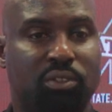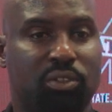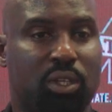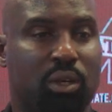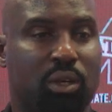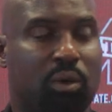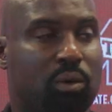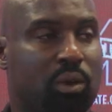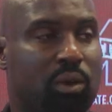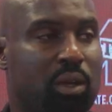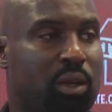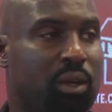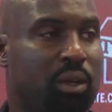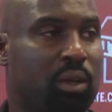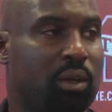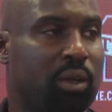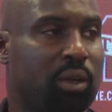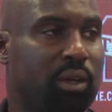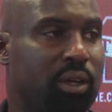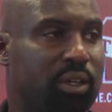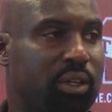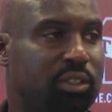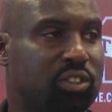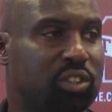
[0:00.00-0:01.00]
So,
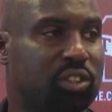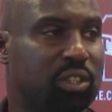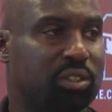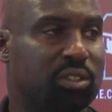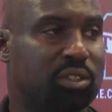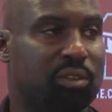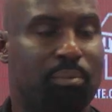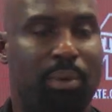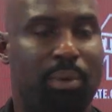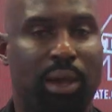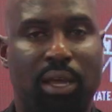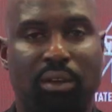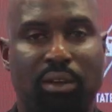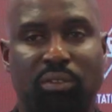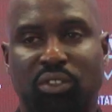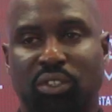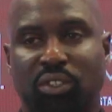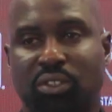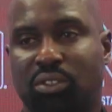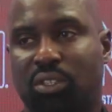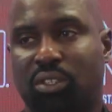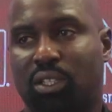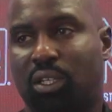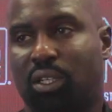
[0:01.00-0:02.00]
it's just a matter of
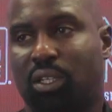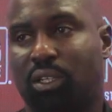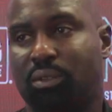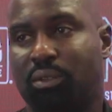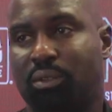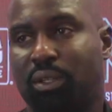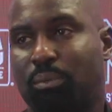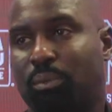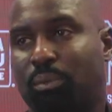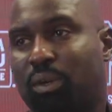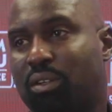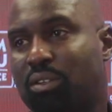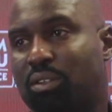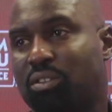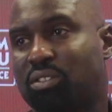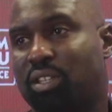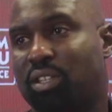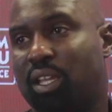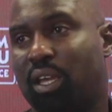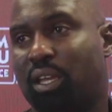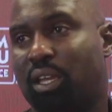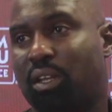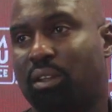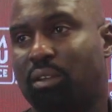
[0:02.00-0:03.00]
just him
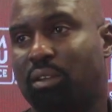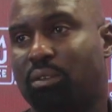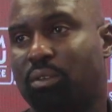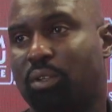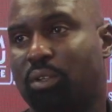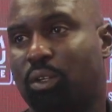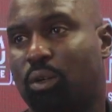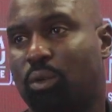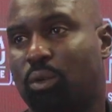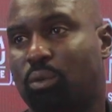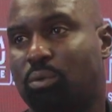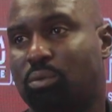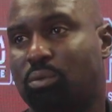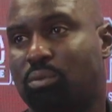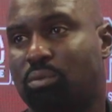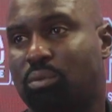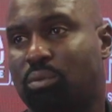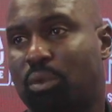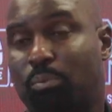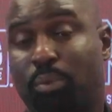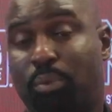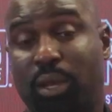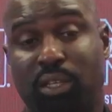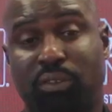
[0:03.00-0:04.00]
understanding, you know,
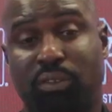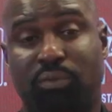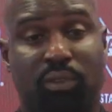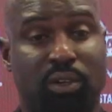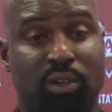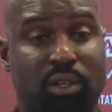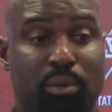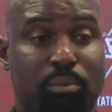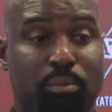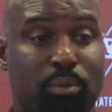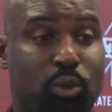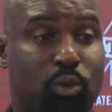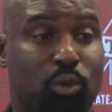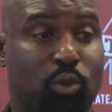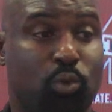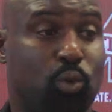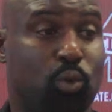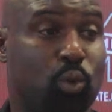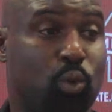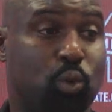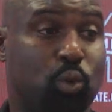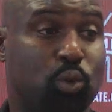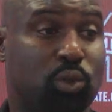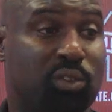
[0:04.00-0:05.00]
the base fundamental
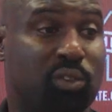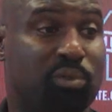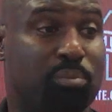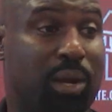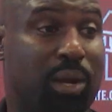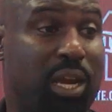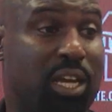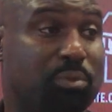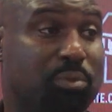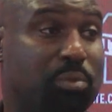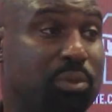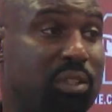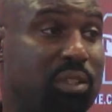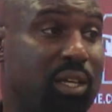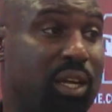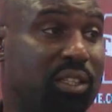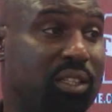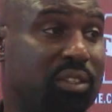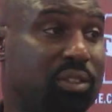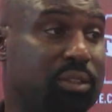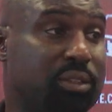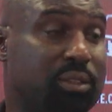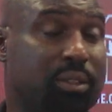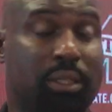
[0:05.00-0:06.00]
rules of pass
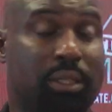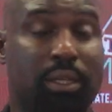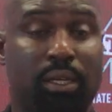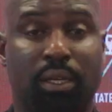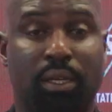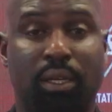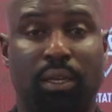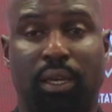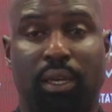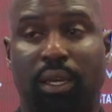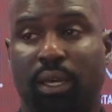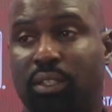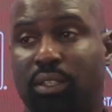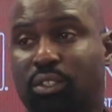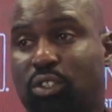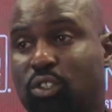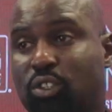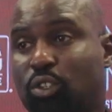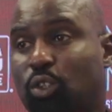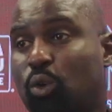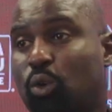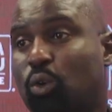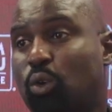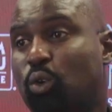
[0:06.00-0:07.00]
protection and
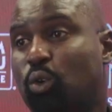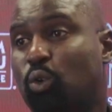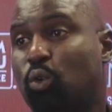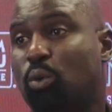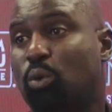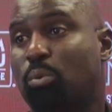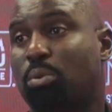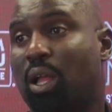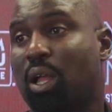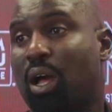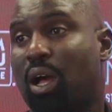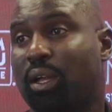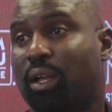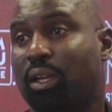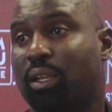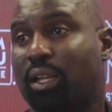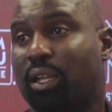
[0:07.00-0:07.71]
just knowing who to block.